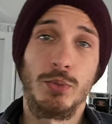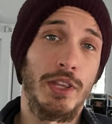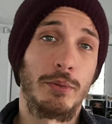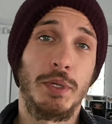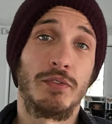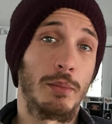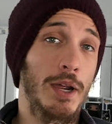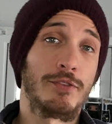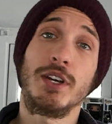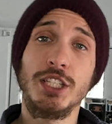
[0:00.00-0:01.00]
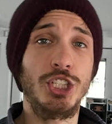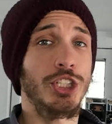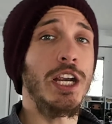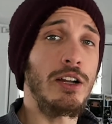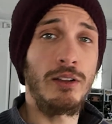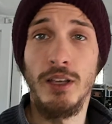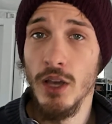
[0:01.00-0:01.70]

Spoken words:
whether it be from my friends' channel